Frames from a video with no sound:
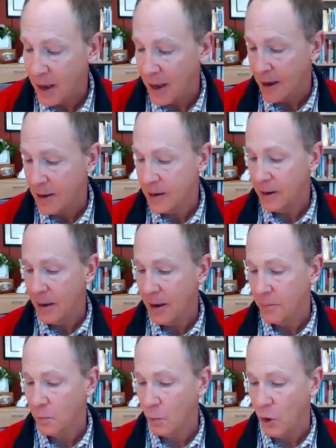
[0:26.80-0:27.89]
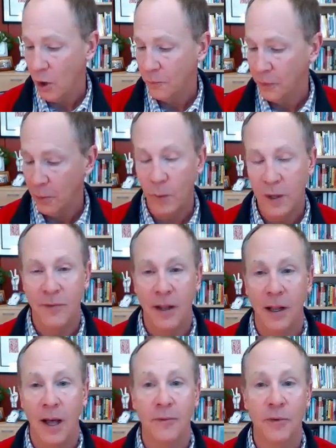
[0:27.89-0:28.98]
And we'll hopefully weave in
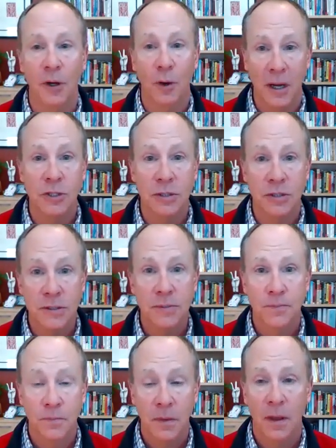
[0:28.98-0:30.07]
a lot of your questions.